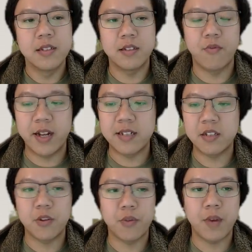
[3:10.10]

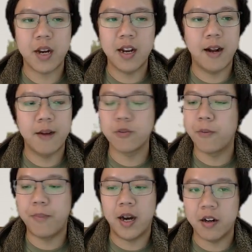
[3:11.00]
raises to 3 clubs
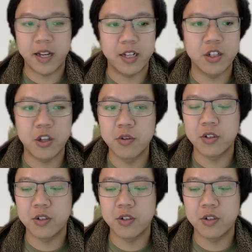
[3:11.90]
or partner can show the